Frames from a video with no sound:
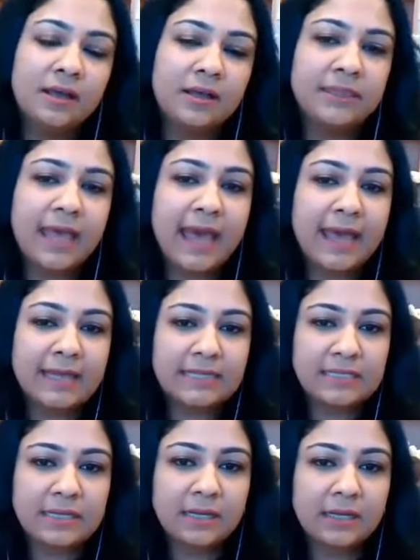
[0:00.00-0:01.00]

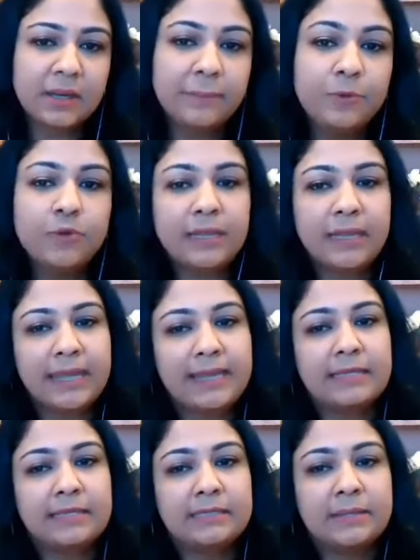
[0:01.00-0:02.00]
that
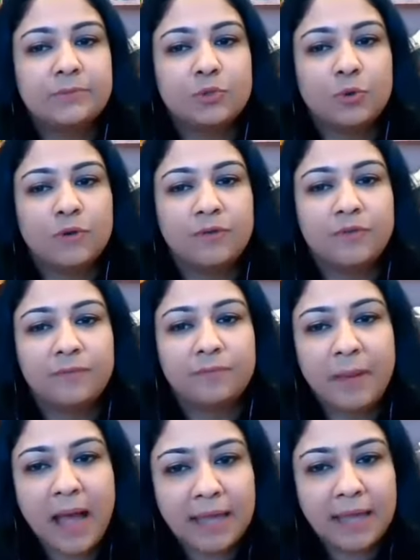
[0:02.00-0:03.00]
communicate some sort of
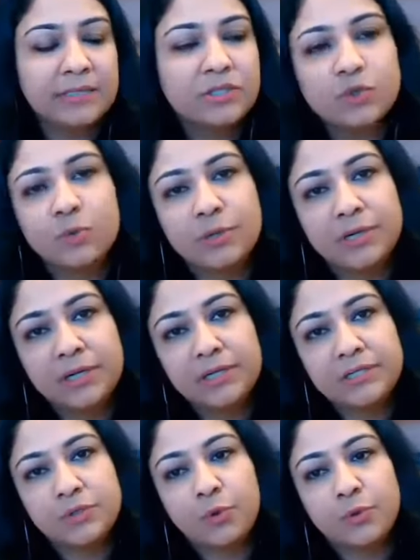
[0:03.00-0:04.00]
bias
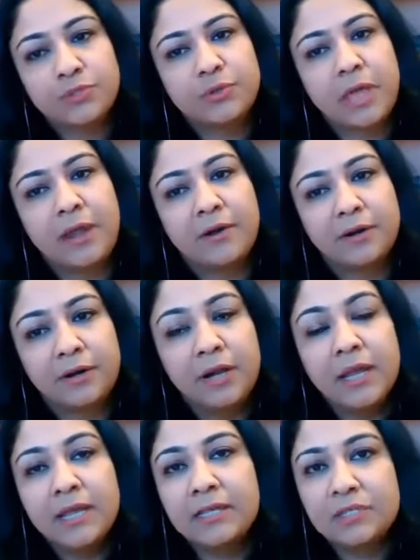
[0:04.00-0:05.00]
towards those that are
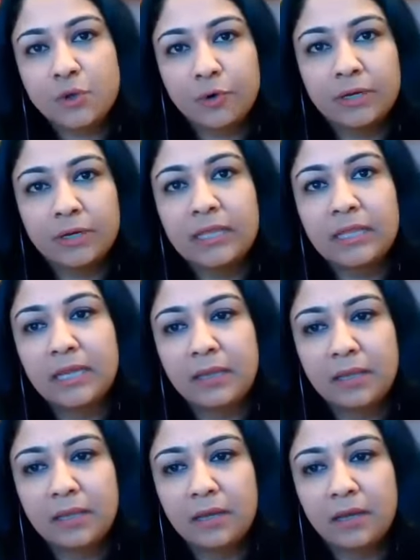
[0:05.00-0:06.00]

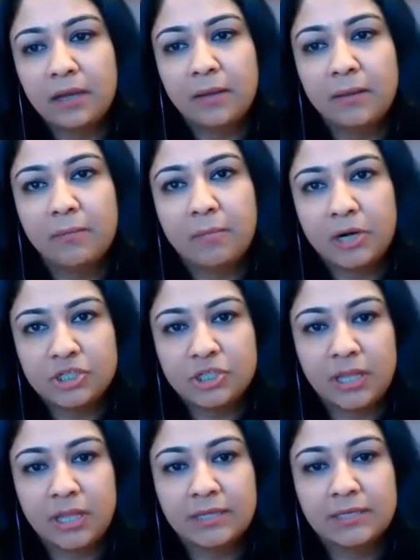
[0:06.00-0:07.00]
historically
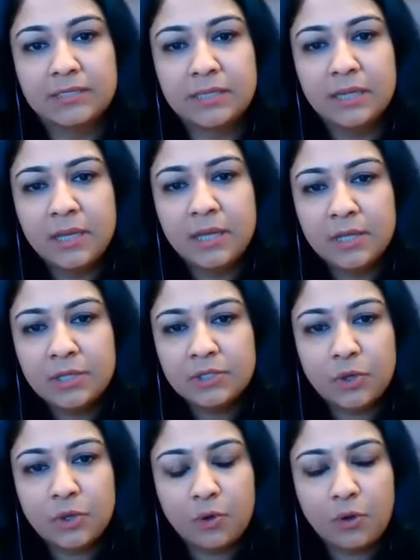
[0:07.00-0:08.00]
marginalized.
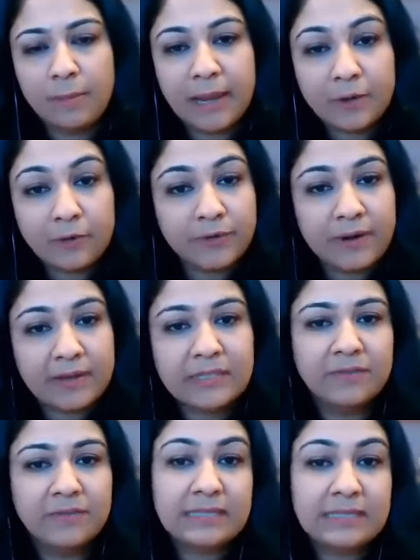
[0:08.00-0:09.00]
So a
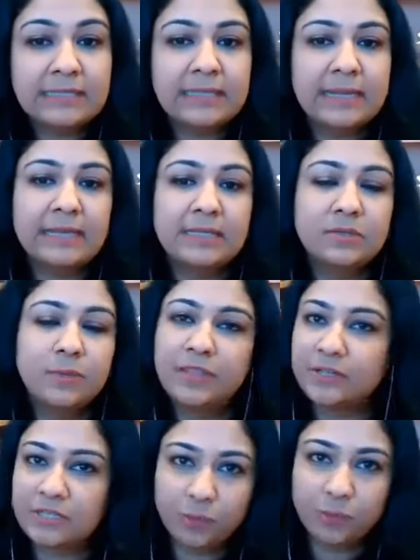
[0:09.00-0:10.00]
microaggressive incident, whether
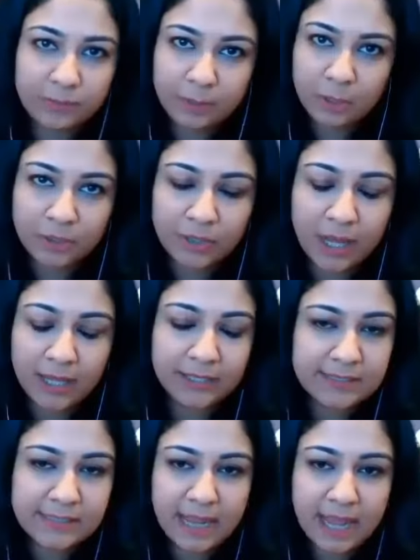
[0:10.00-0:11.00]
it's verbal or not,
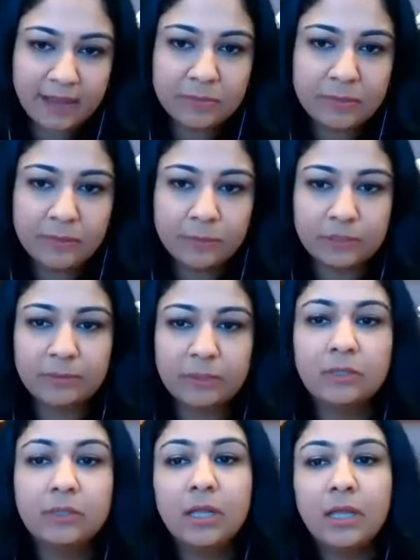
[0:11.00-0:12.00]
doesn't have to be
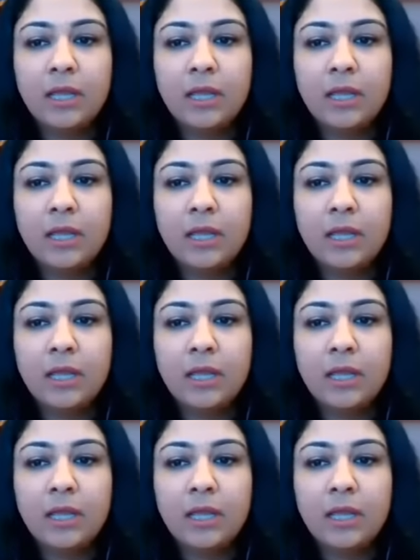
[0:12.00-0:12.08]
verbal.